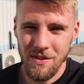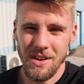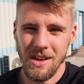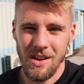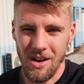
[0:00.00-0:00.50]

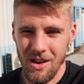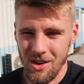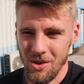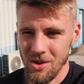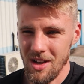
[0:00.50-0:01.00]
for your car
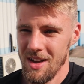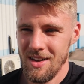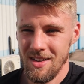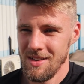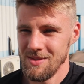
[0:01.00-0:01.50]
like
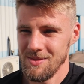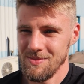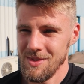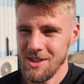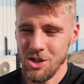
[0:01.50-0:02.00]

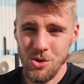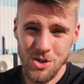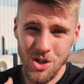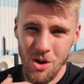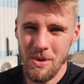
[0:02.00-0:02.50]
they do
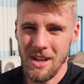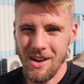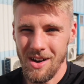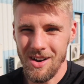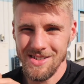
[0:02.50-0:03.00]
so many
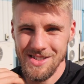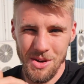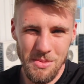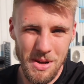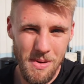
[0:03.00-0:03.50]
cars
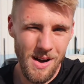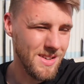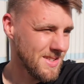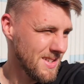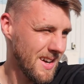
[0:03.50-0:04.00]
so many
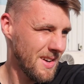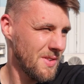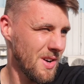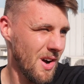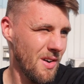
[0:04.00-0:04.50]
parts and that
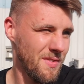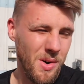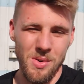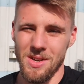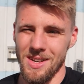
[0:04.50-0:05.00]
if you can't
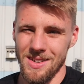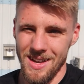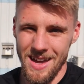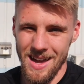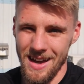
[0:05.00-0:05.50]
find it
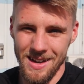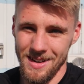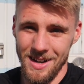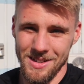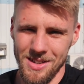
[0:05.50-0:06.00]
here
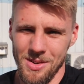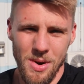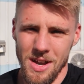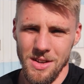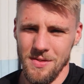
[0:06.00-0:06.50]
I don't know
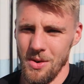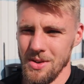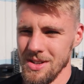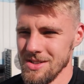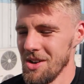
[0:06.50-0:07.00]
where you'd
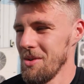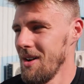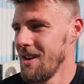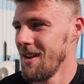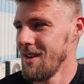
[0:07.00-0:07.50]
find it
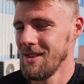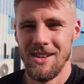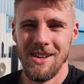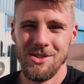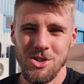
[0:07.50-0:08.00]
so uh,
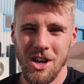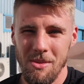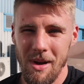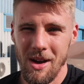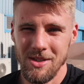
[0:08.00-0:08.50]
yeah just check
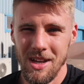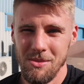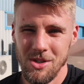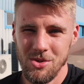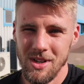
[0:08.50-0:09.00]
them out
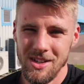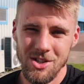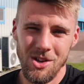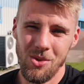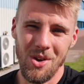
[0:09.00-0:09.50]
Demon Tweaks
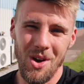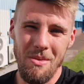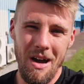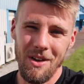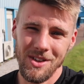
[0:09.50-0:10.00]
you'll all know
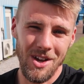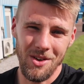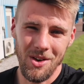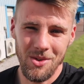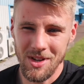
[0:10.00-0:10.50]
about it. if you
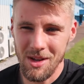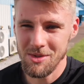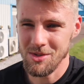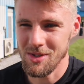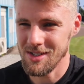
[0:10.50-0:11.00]
don't know
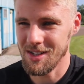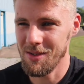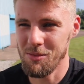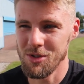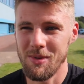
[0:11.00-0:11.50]
Demon Tweaks then
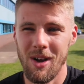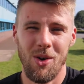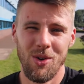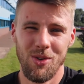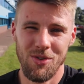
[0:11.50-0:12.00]
you must be
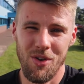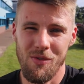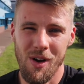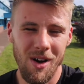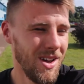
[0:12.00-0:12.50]
hiding under a
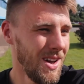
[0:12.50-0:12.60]
rock